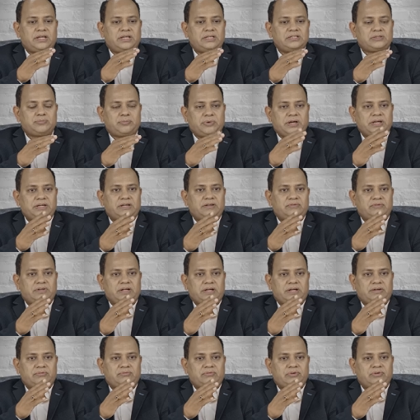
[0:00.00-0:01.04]
In spite of
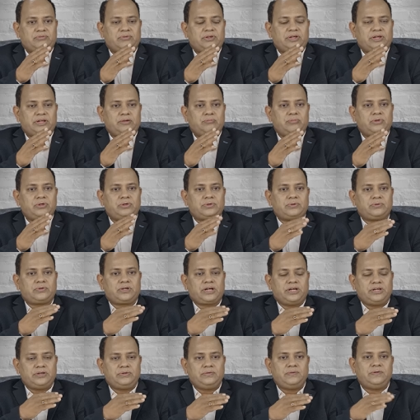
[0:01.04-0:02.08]
that, we were able to
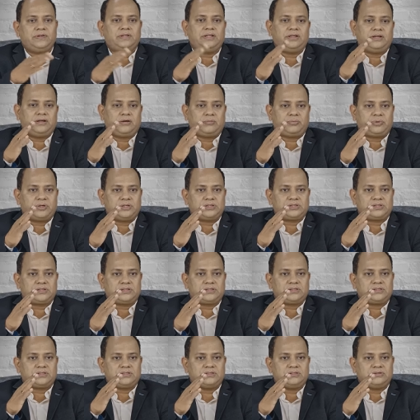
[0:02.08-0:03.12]
continue the
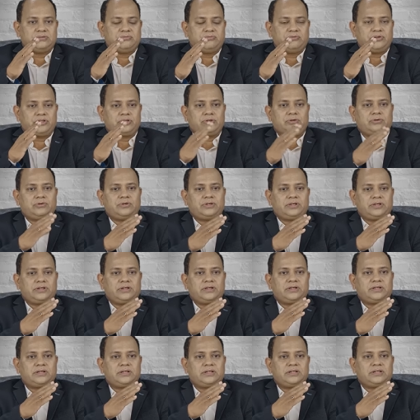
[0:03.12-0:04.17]
operations without
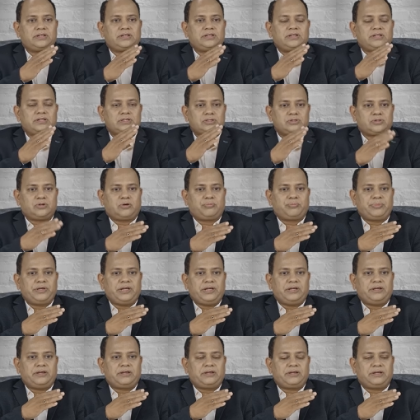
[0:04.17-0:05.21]
uh,
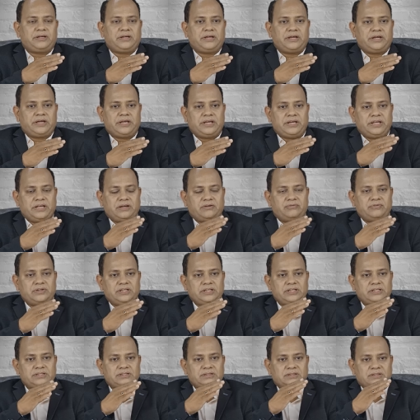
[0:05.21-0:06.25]
stopping any of
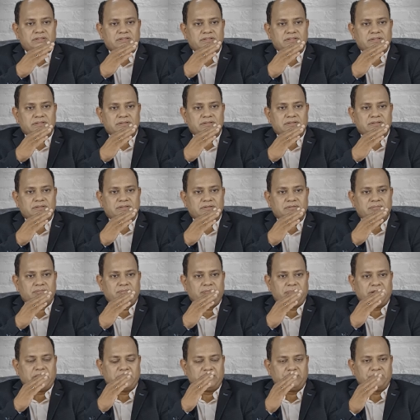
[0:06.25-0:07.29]
these uh,
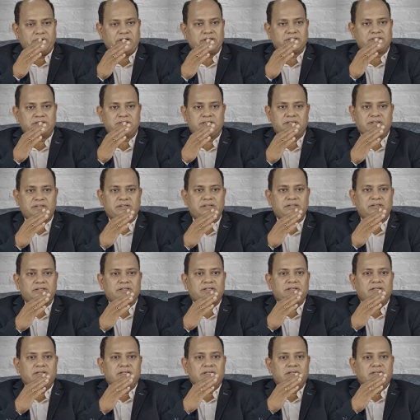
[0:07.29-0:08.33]
manufacturing
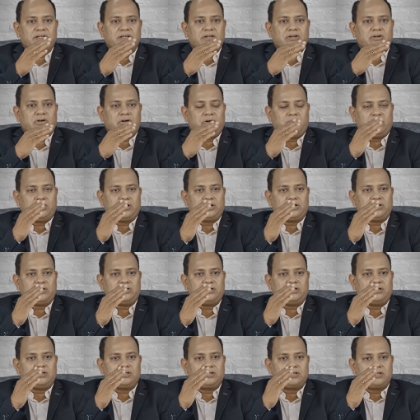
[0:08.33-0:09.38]
or
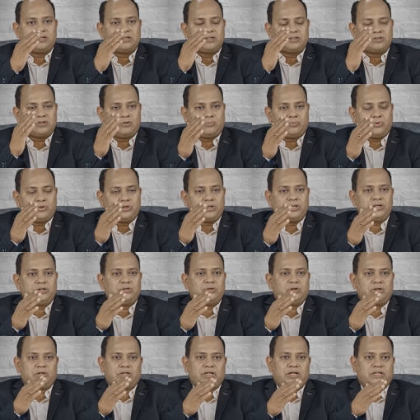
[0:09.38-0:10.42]
uh, supporting
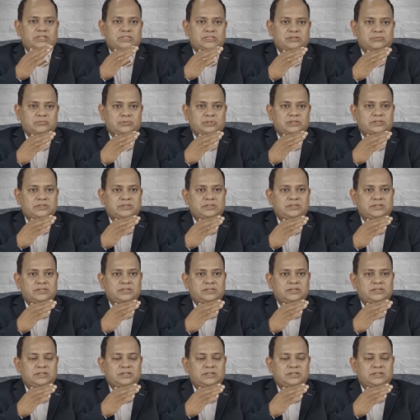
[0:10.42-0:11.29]
to our customers.